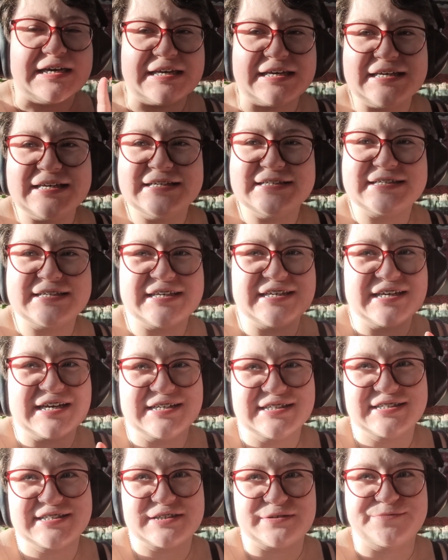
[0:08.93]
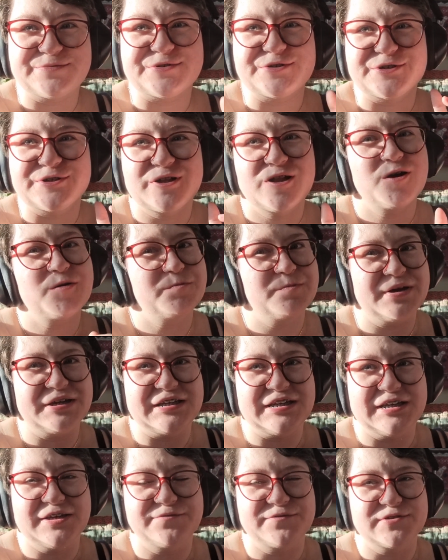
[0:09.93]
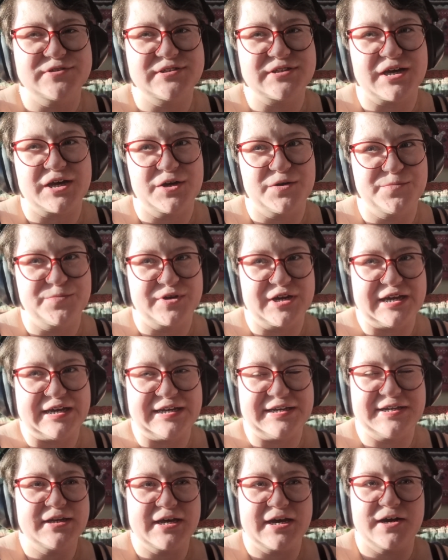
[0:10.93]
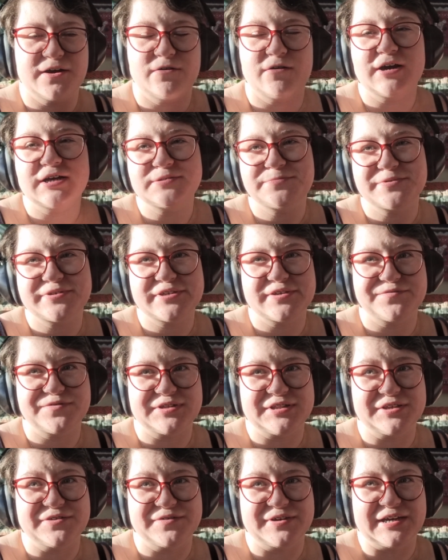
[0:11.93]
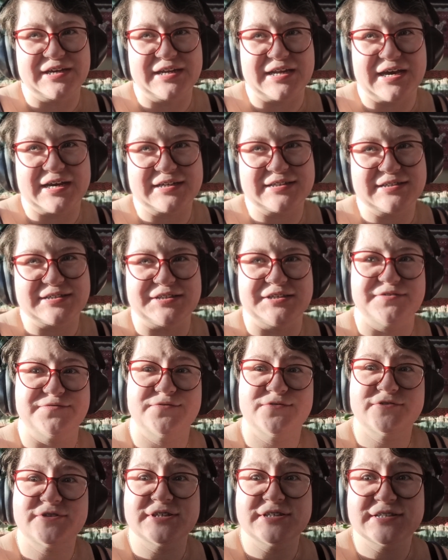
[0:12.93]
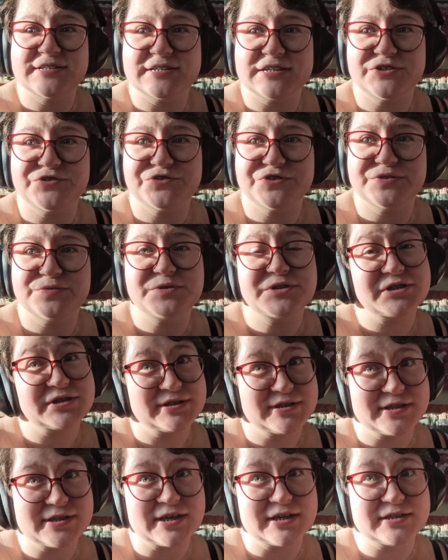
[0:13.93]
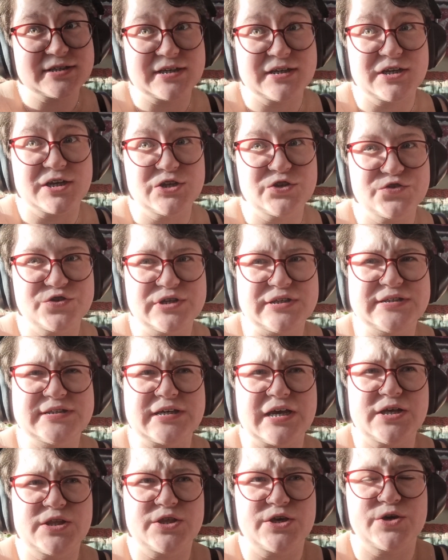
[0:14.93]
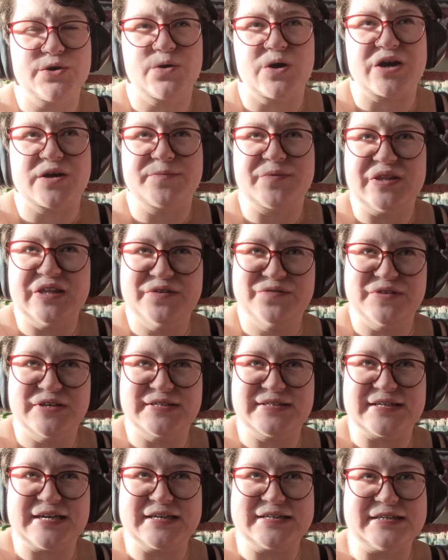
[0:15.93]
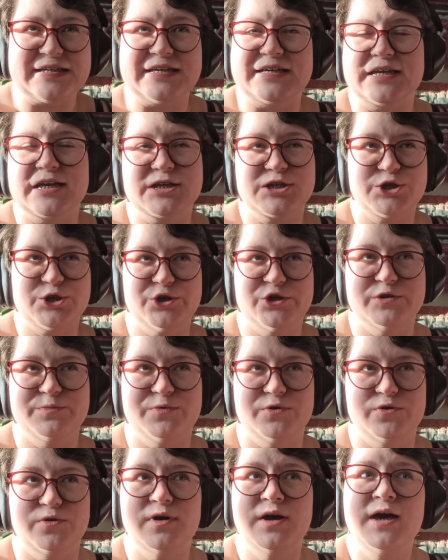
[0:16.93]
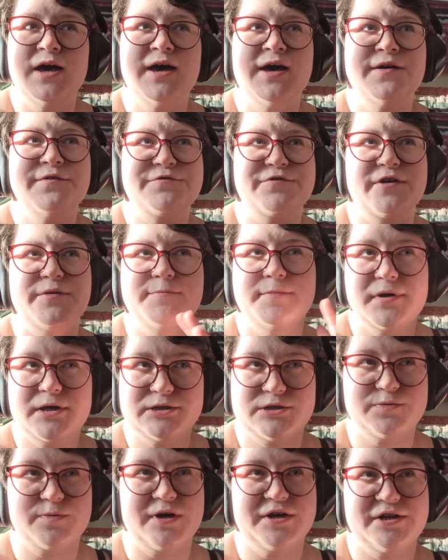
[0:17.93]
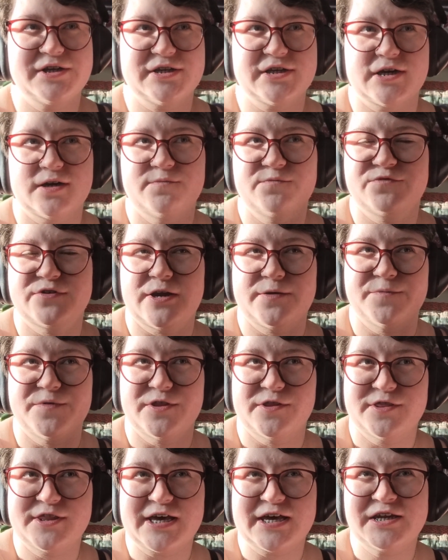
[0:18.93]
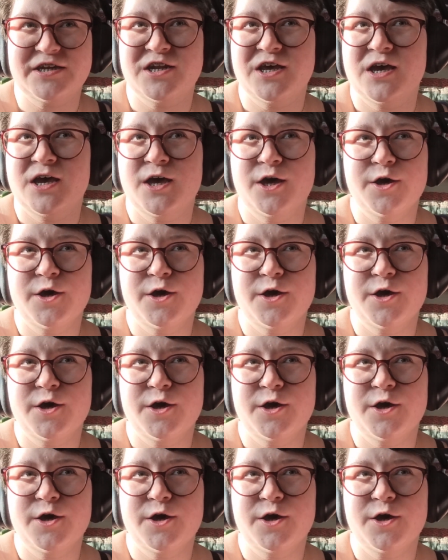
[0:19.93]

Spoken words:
easy and simple medieval style braid. Now, I specifically reenact the 14th century, which is the 1300s, although I believe this technique is suitable for a much wider time frame than then,